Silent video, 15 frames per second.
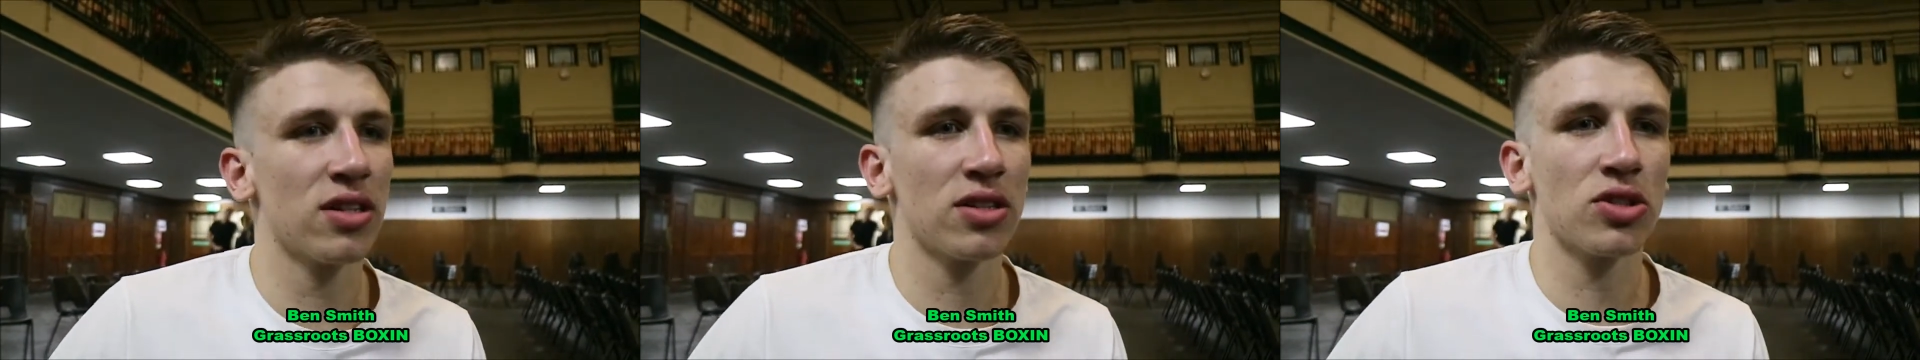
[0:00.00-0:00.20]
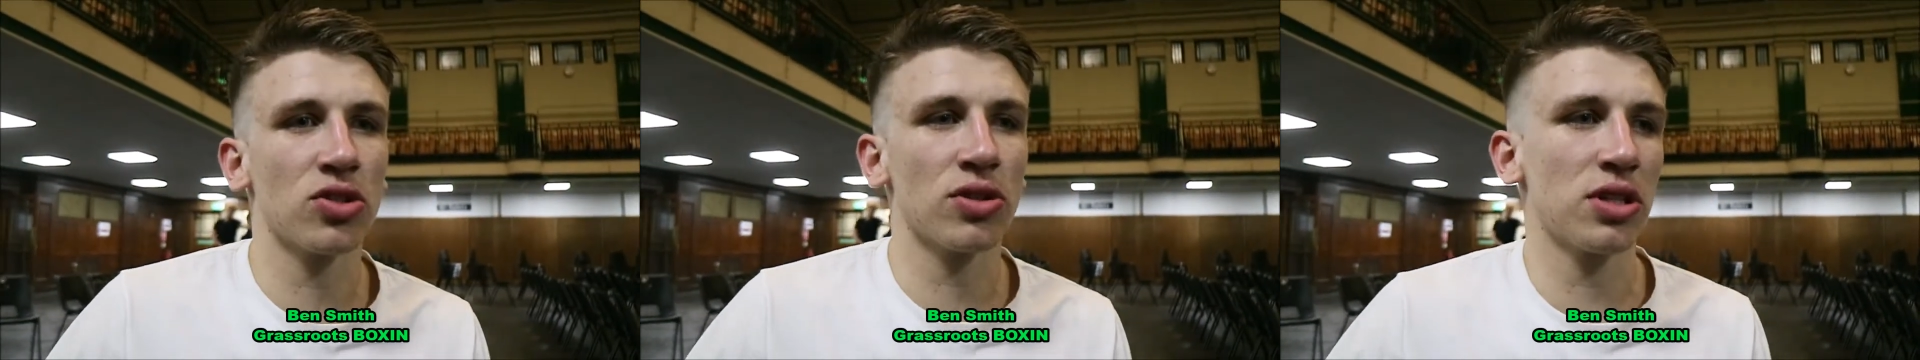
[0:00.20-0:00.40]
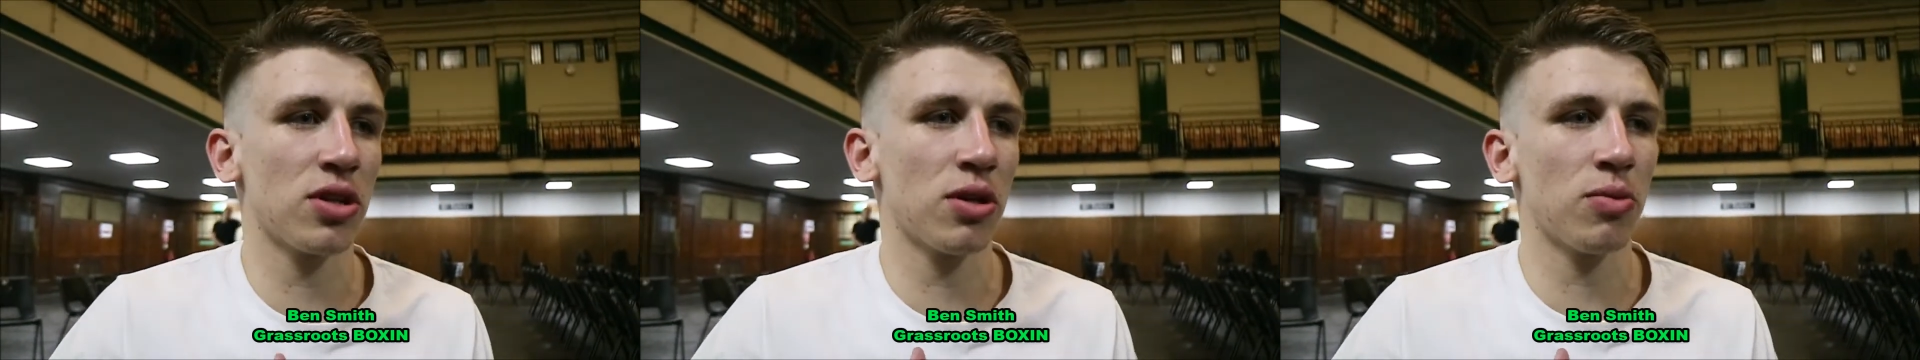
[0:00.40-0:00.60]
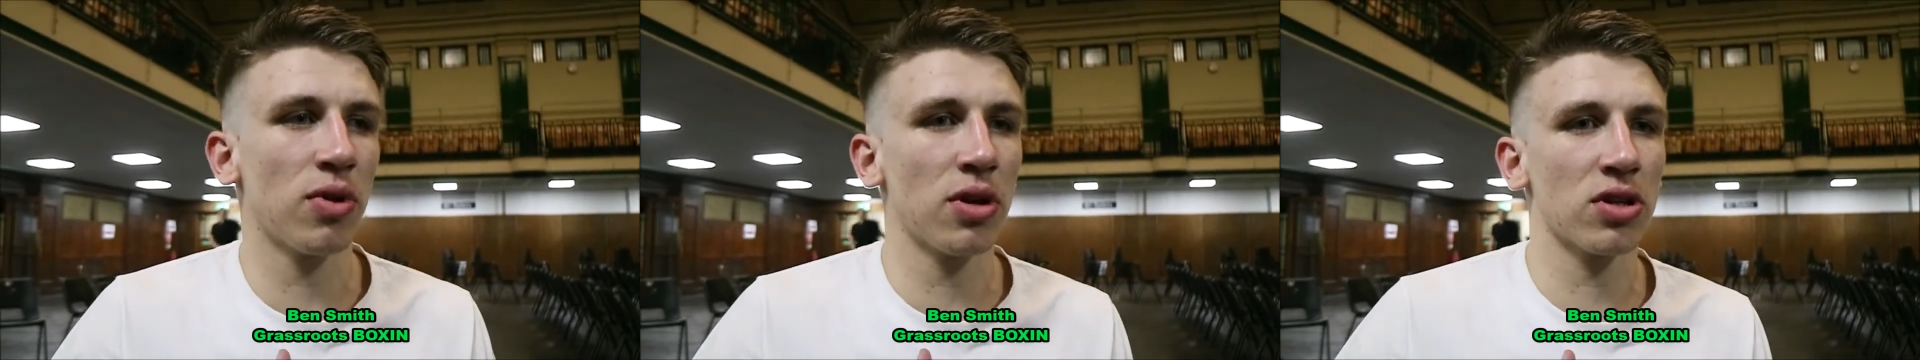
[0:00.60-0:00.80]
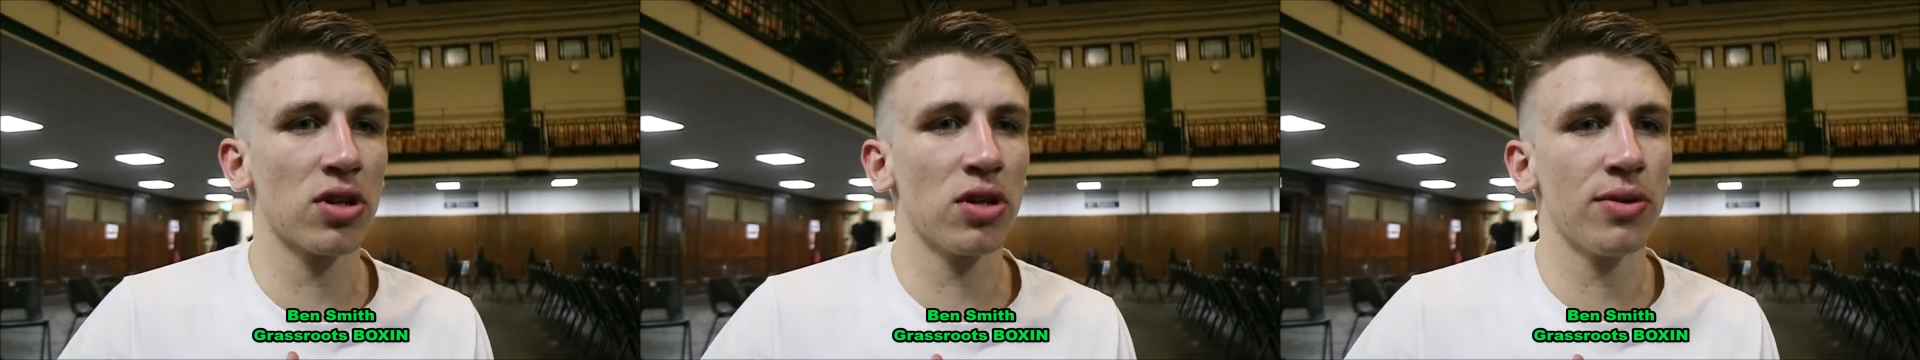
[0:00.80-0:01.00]
I enjoy doing
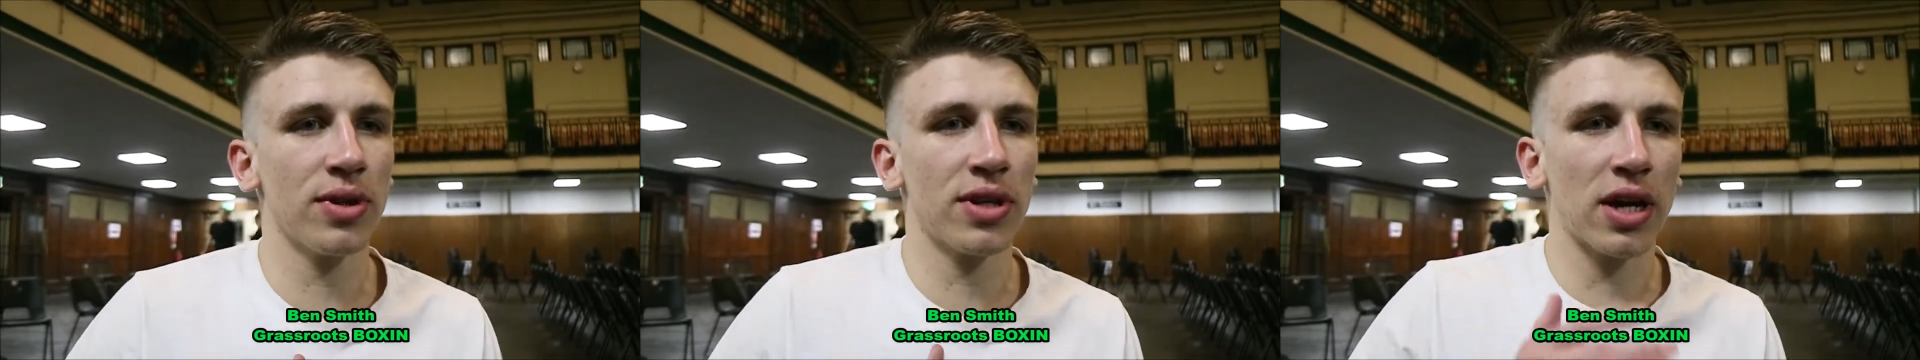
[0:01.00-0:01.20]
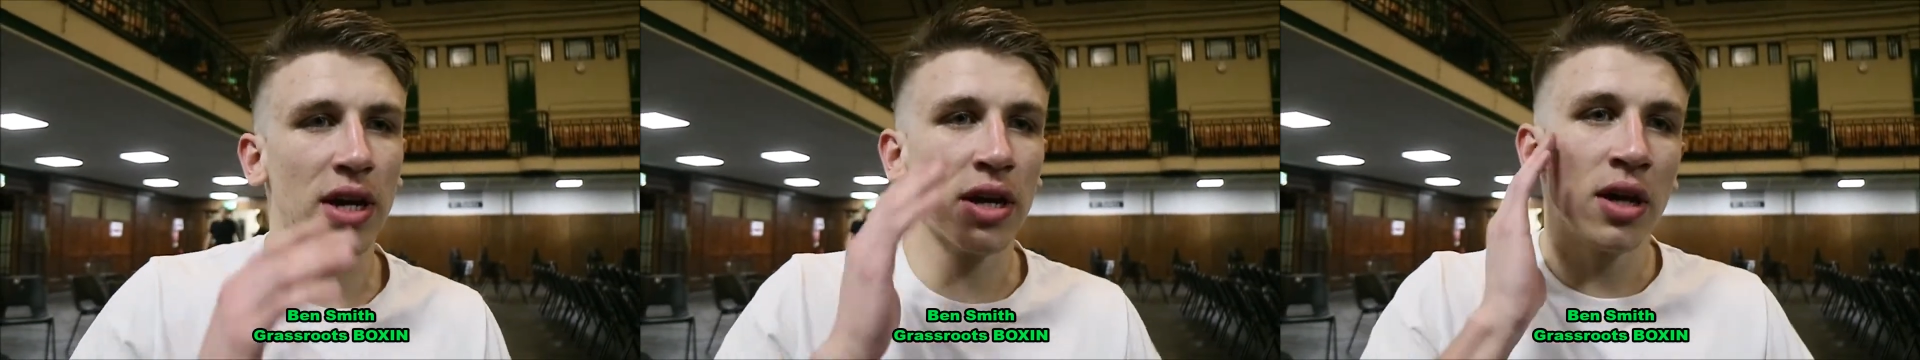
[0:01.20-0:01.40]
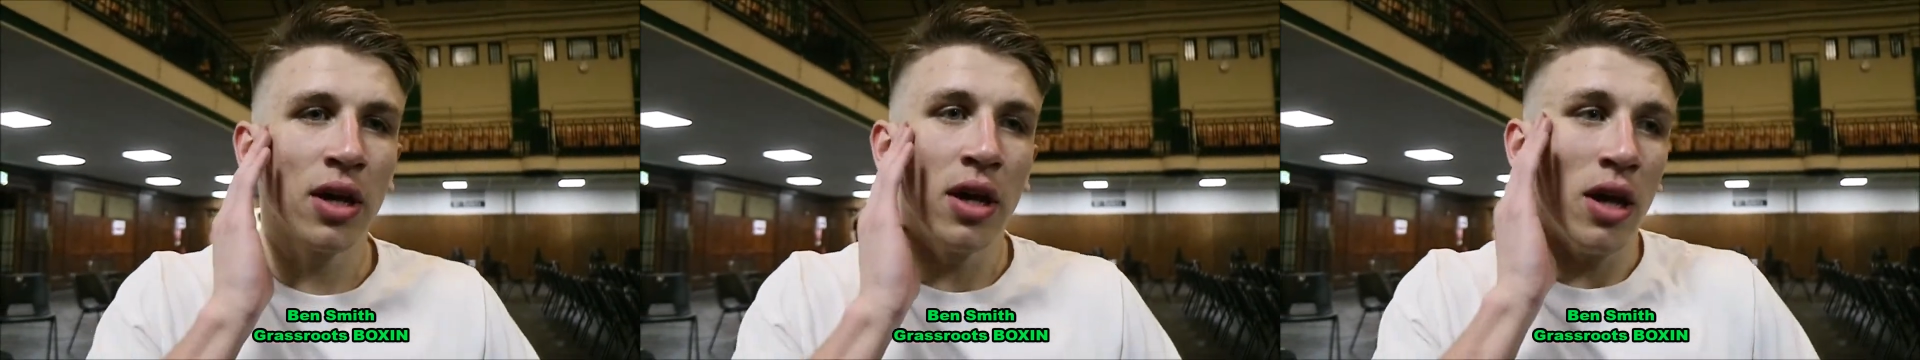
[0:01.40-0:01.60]
what I do, and